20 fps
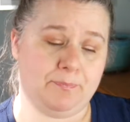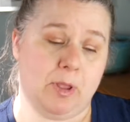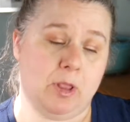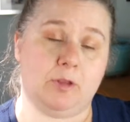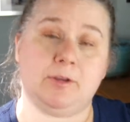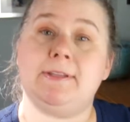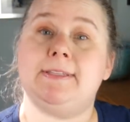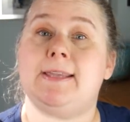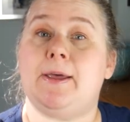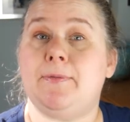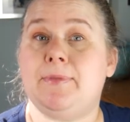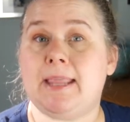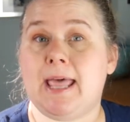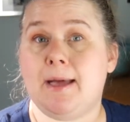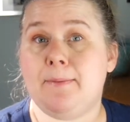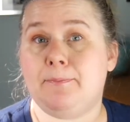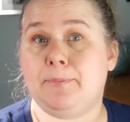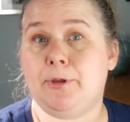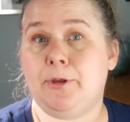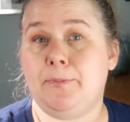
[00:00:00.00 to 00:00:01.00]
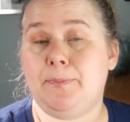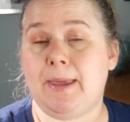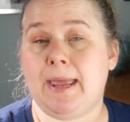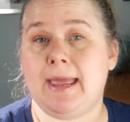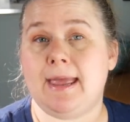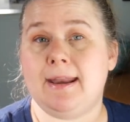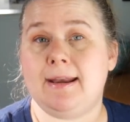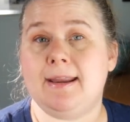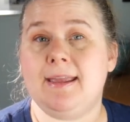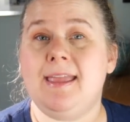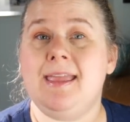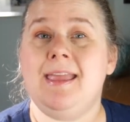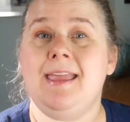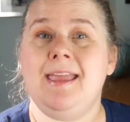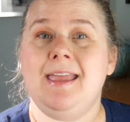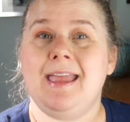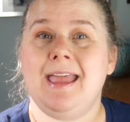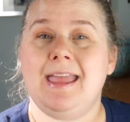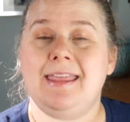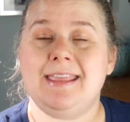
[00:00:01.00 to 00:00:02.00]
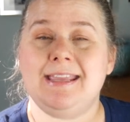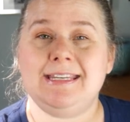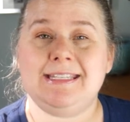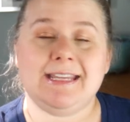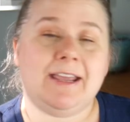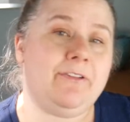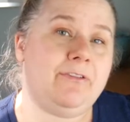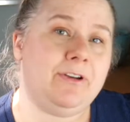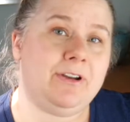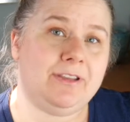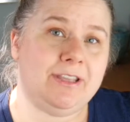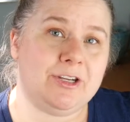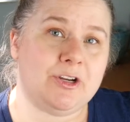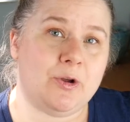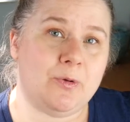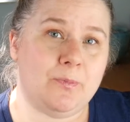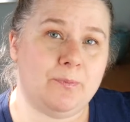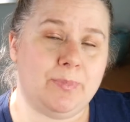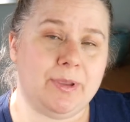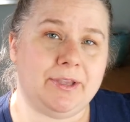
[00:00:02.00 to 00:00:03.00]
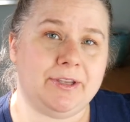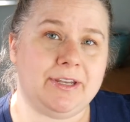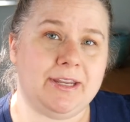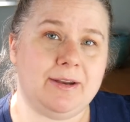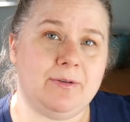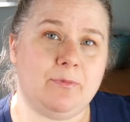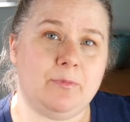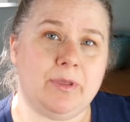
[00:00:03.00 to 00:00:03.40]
bulks out that bullpen, and they definitely don't build it